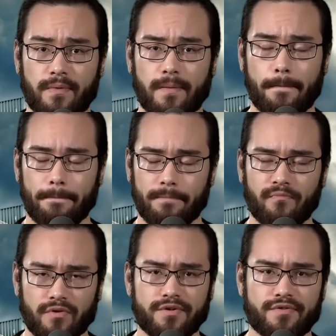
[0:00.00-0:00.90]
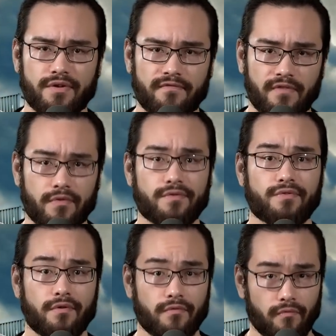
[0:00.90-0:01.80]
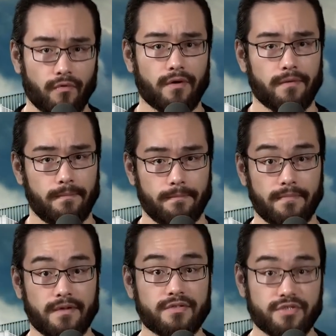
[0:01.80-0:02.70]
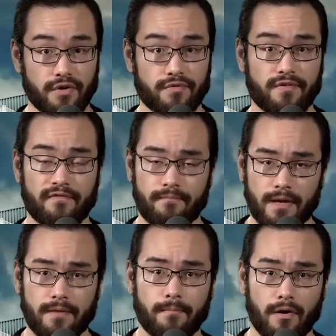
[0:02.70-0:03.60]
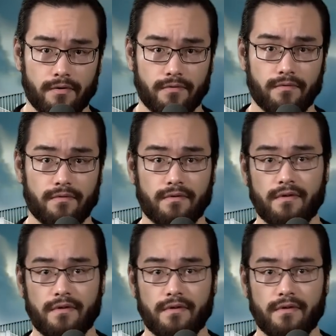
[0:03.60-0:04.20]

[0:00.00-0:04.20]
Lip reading: but we're just going to focus on one, Joseph McMoneagle.